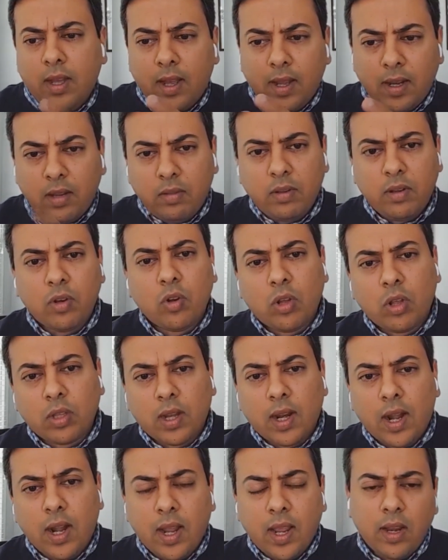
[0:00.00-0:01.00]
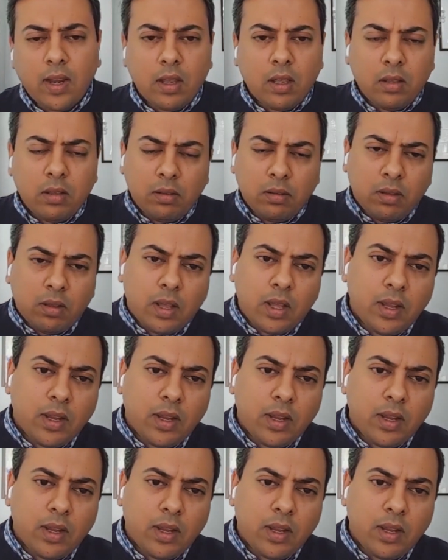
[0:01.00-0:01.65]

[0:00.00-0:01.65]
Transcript: I live in North Carolina,